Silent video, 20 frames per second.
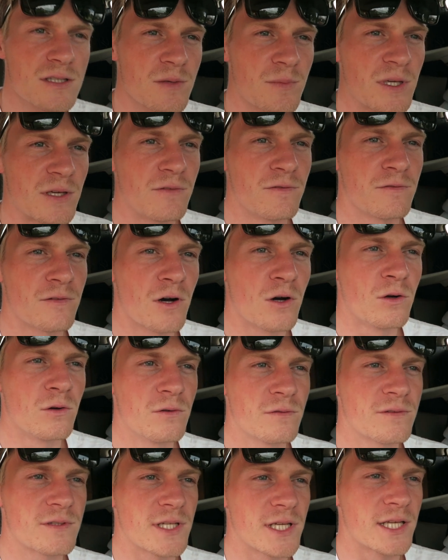to be
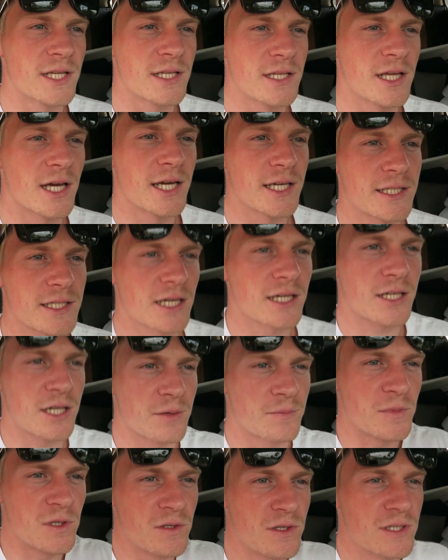involved in like a
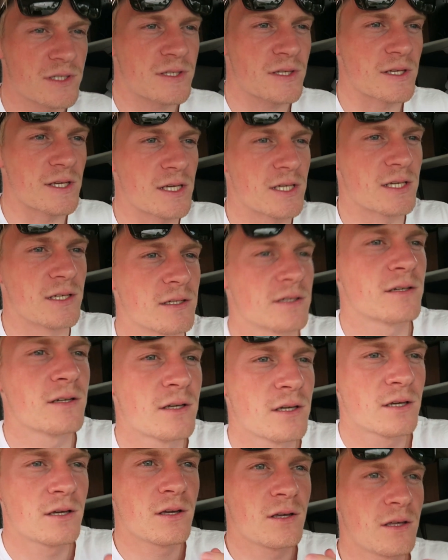community
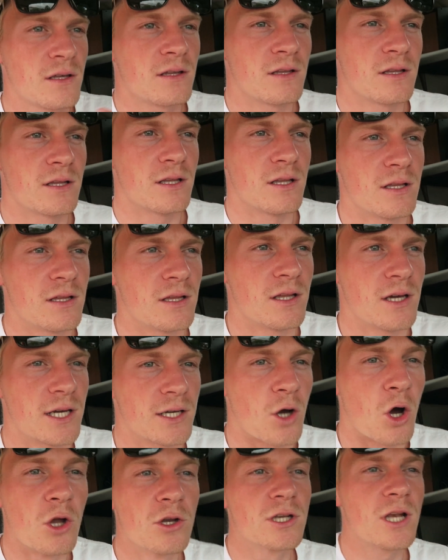
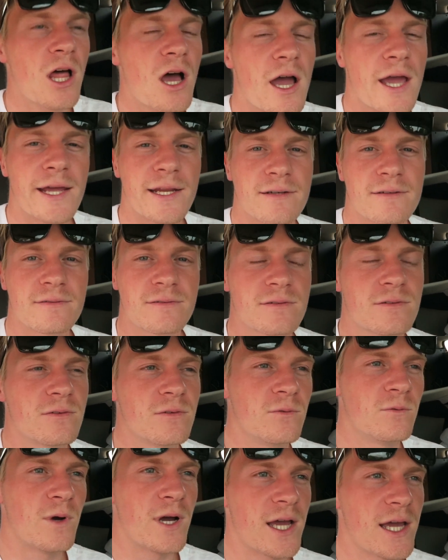like online
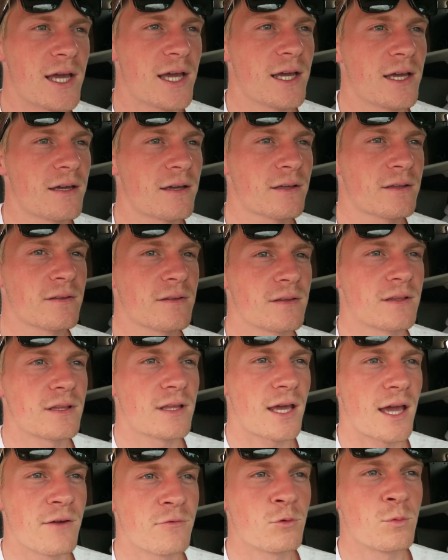where
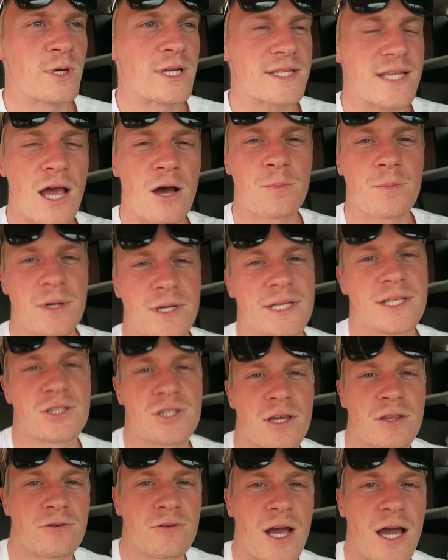everybody's helping
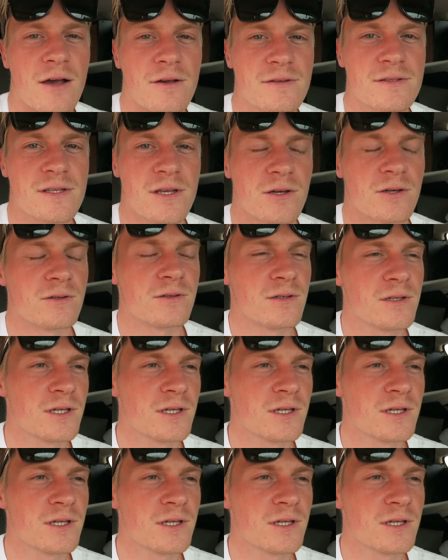each other out. So